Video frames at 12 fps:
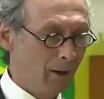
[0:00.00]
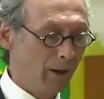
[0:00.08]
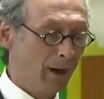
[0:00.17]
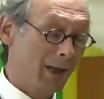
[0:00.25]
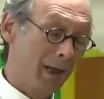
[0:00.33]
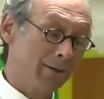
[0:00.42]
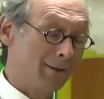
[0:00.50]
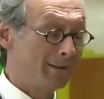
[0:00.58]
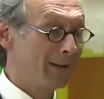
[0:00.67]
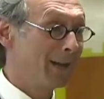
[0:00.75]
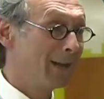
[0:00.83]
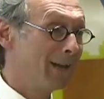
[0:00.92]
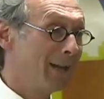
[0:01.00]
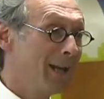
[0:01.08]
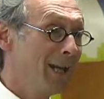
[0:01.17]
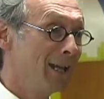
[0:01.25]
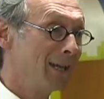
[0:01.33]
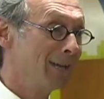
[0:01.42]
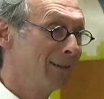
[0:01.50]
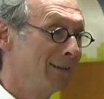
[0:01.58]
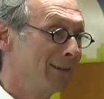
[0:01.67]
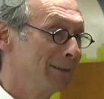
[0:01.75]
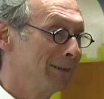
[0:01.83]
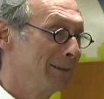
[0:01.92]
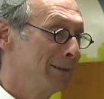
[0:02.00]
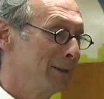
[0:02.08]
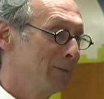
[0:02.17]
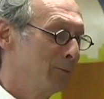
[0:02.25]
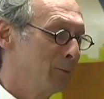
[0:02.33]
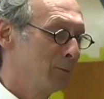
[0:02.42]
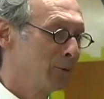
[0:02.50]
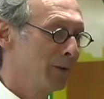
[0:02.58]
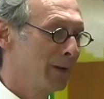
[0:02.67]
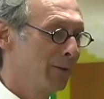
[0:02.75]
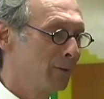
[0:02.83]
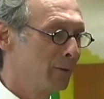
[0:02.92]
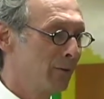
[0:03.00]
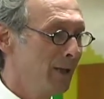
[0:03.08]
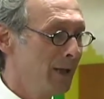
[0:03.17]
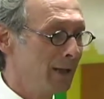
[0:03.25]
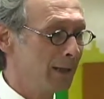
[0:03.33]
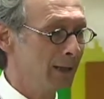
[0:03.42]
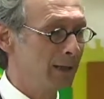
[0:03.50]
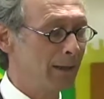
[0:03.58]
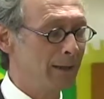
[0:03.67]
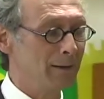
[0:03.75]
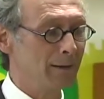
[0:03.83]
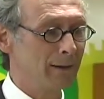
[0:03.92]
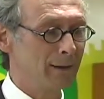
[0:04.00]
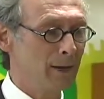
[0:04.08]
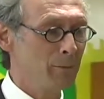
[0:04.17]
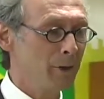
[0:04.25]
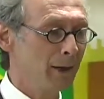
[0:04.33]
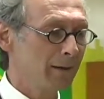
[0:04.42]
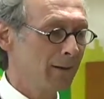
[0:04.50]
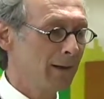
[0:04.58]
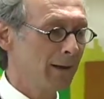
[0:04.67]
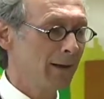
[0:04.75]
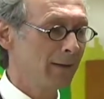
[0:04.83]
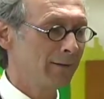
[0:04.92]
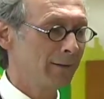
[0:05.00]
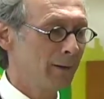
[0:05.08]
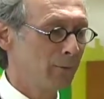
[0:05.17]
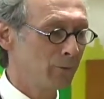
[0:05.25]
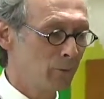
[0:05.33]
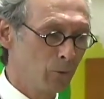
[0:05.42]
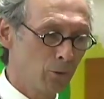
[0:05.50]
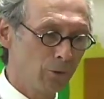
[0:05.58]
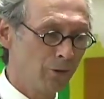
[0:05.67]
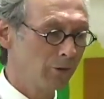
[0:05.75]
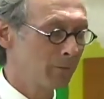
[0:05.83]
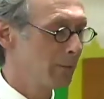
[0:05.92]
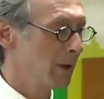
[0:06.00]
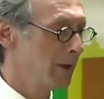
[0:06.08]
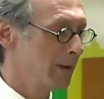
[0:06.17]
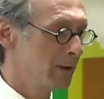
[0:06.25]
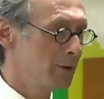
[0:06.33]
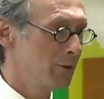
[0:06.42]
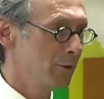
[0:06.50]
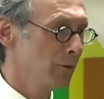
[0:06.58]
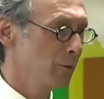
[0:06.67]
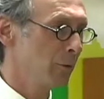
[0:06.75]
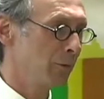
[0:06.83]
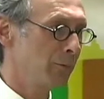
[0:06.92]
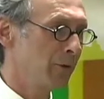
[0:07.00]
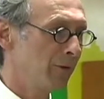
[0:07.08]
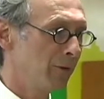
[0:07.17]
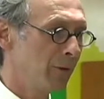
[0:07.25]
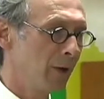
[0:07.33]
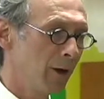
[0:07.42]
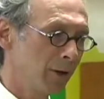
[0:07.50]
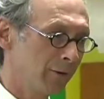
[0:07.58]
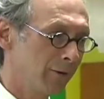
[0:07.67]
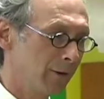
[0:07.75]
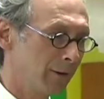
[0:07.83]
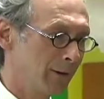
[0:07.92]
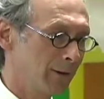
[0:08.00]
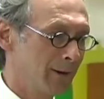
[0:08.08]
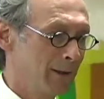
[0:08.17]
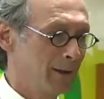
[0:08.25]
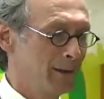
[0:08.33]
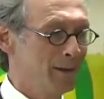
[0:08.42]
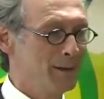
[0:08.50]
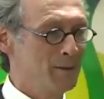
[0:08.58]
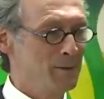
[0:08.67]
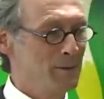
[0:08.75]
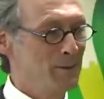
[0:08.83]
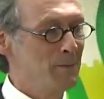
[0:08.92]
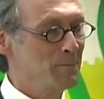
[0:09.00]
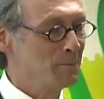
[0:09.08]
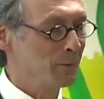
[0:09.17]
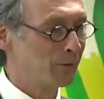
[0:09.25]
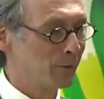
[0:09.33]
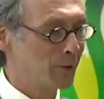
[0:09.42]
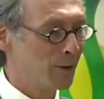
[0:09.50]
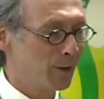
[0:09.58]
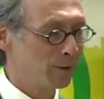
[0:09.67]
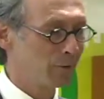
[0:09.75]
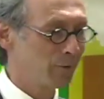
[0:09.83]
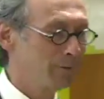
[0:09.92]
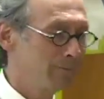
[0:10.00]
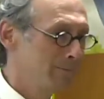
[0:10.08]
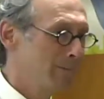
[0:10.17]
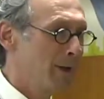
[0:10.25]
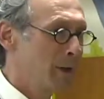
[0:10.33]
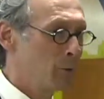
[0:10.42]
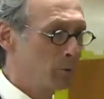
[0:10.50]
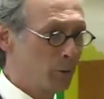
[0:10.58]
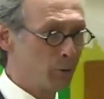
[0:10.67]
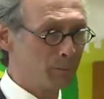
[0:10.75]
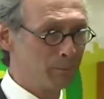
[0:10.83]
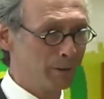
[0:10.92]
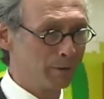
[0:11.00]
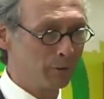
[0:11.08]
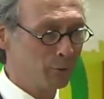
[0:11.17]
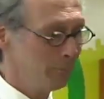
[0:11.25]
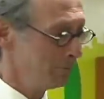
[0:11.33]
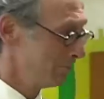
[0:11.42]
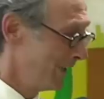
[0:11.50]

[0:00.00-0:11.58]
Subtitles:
I had to take it again for grade 13, and I came back to class, and of course my teacher was Mr. Carson. Mr. Carson, I hope I don't embarrass you.